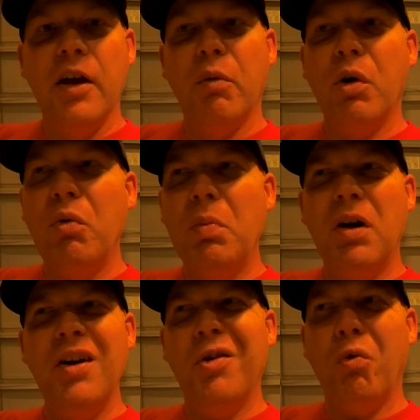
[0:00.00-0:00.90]
Well, we
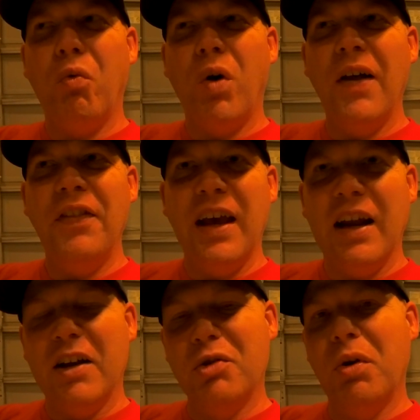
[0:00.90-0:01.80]
probably don't want that
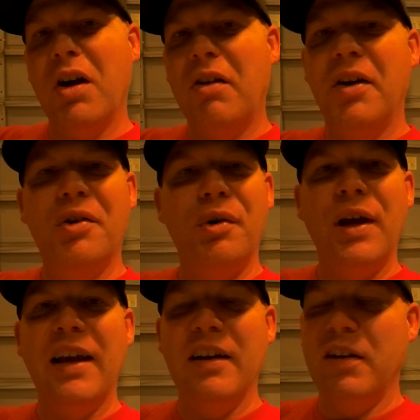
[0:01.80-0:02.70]
ad because we already
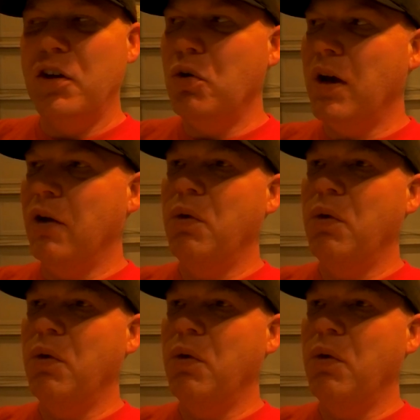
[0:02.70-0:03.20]
created a new ad.